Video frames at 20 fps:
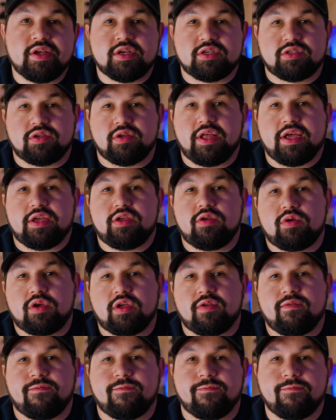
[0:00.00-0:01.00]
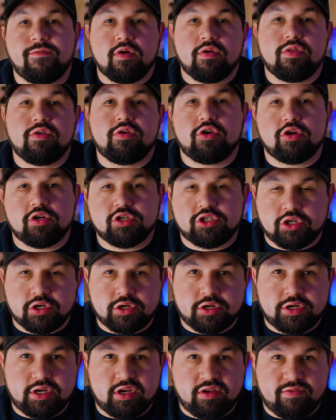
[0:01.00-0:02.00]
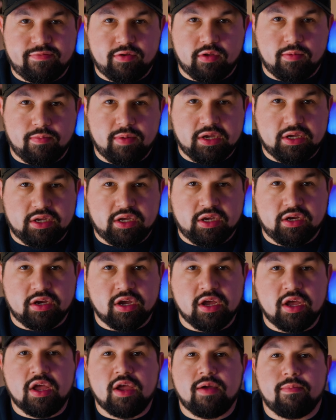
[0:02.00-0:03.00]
so that you can further your journey in filmmaking.